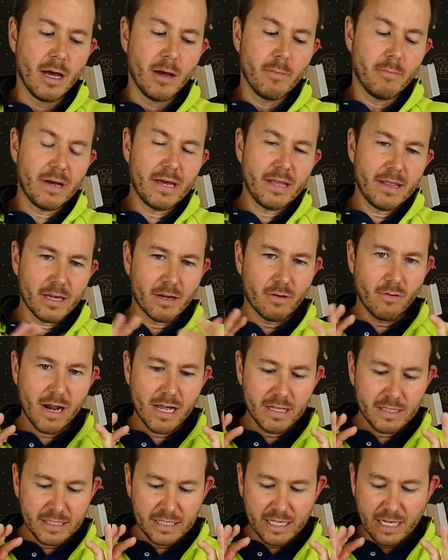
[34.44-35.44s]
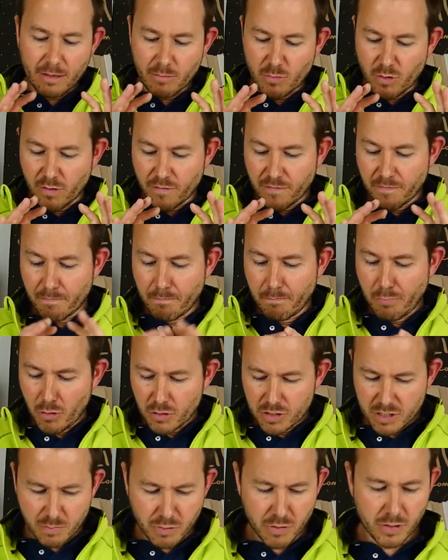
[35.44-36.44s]
But in the grand scheme of
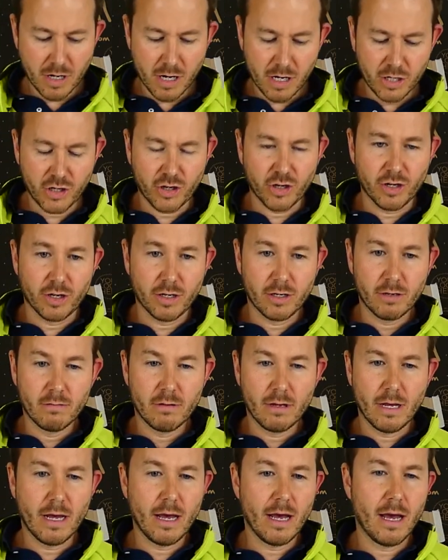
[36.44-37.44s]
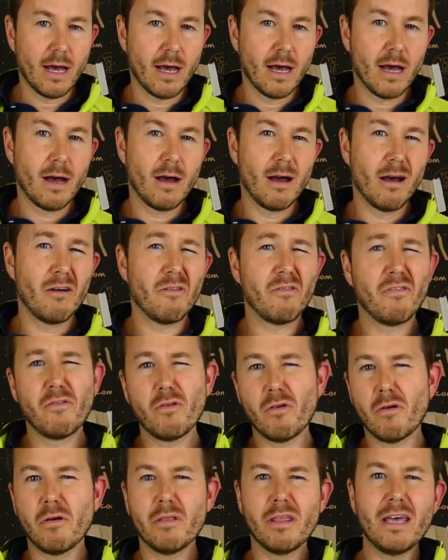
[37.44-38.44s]
box production,
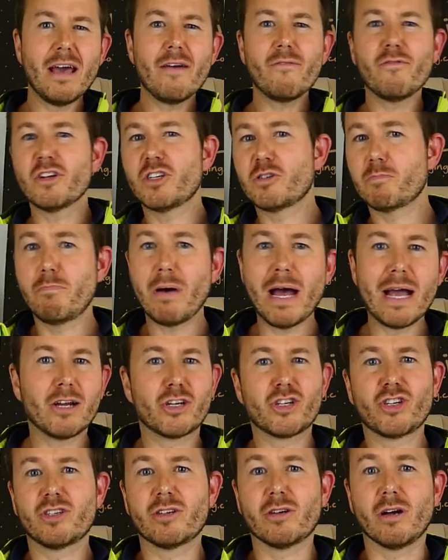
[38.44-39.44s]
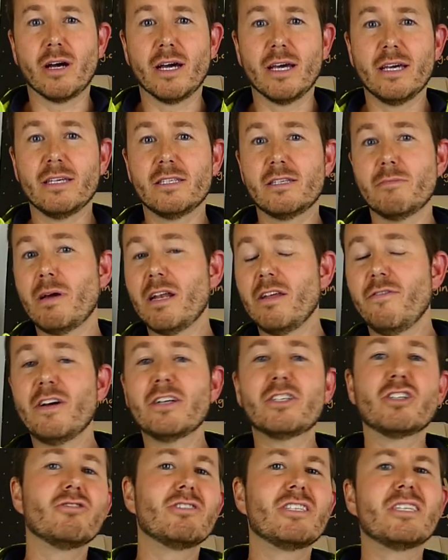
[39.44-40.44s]
for the average batch size, a
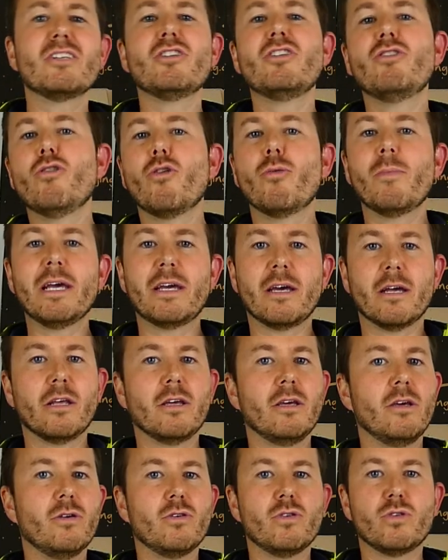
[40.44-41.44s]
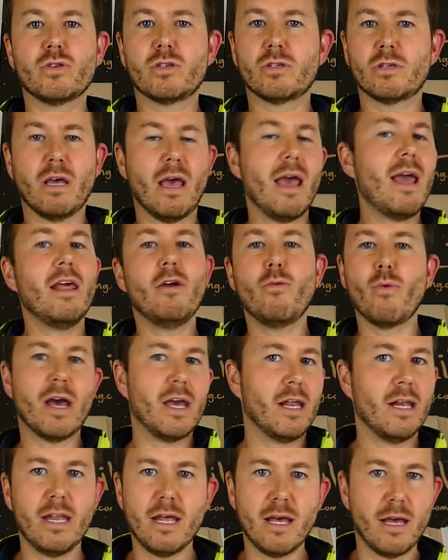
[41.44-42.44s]
manufacturer isn't normally going to use
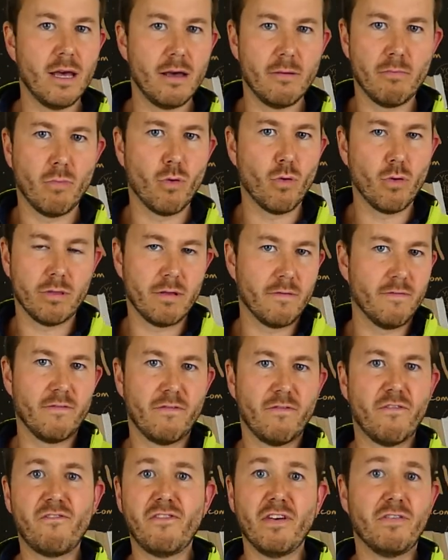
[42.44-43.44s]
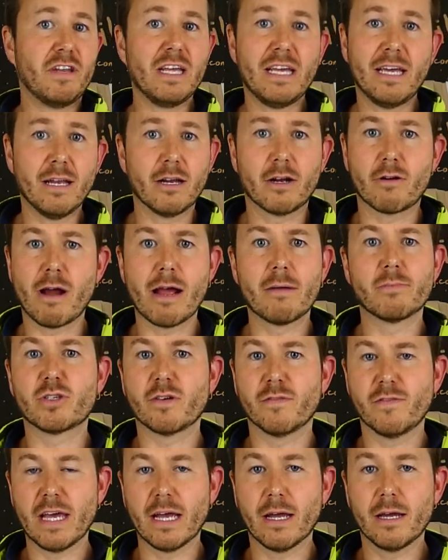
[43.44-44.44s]
anywhere near more than 50 kilograms
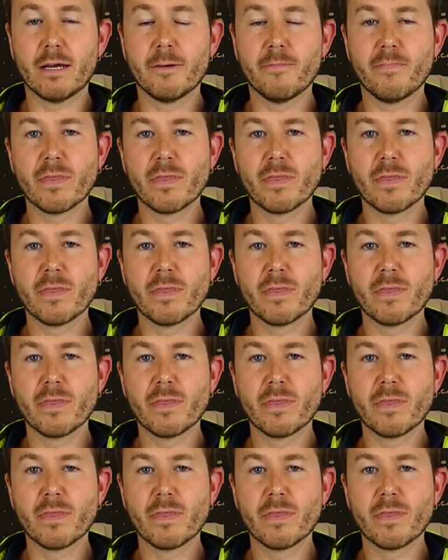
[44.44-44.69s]
of ink.